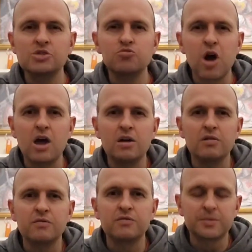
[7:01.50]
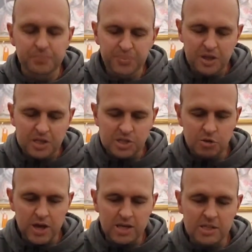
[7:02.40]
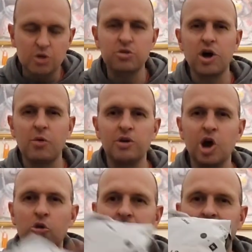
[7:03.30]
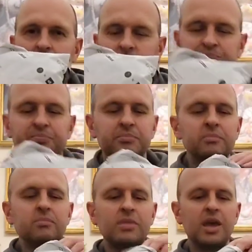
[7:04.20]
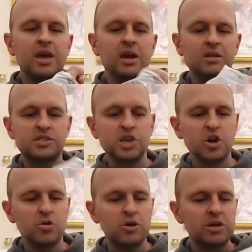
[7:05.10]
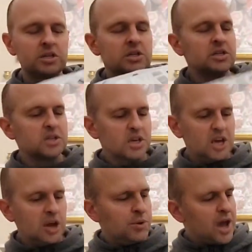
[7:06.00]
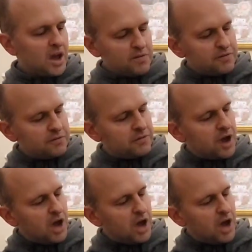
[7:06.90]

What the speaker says: has arrived. So yes, I thought I would open it here. So here we have